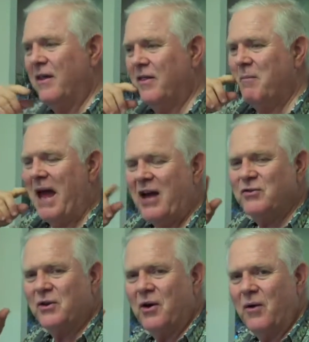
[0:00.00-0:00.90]
the, match
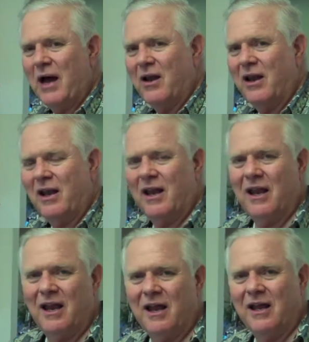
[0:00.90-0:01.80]
would go out
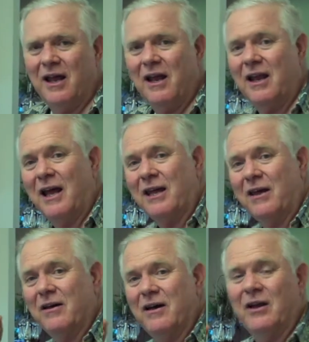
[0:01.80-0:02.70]
like
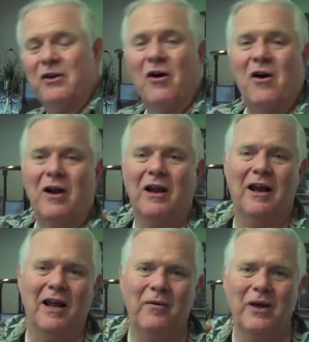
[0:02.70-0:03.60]
a, a dart
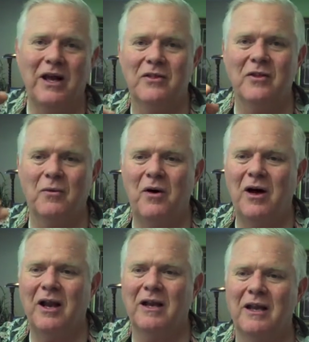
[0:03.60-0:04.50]
the
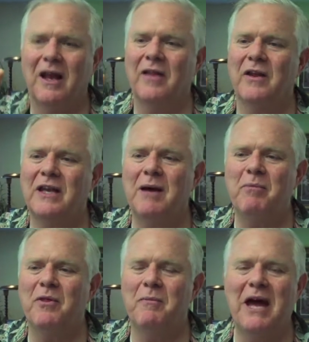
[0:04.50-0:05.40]
wall, and yeah, the and tip
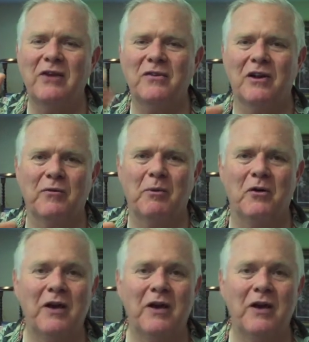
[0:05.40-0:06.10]
of the match would explode.